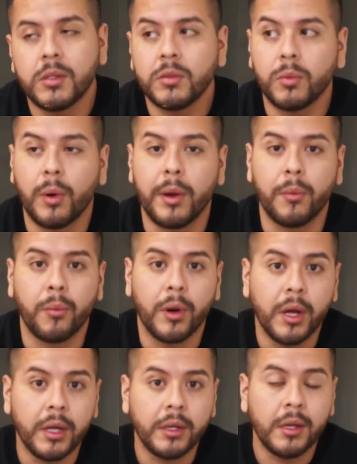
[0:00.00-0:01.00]
Do I
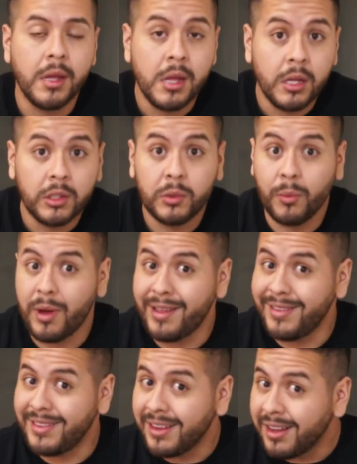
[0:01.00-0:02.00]
run? Do I
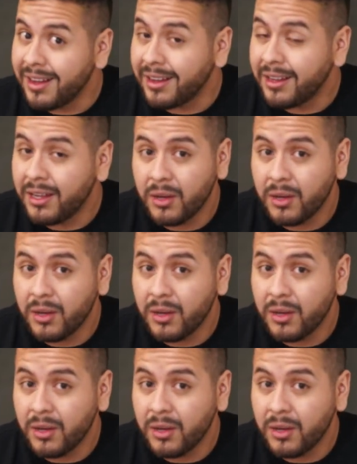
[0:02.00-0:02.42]
duck?